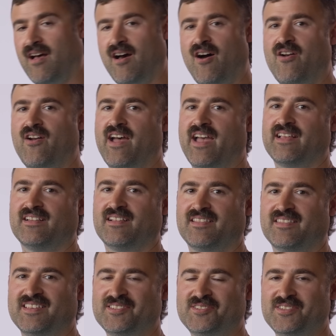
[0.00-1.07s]
All right,
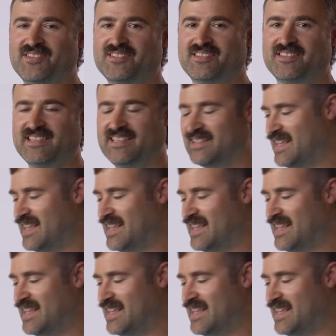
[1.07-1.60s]
this is the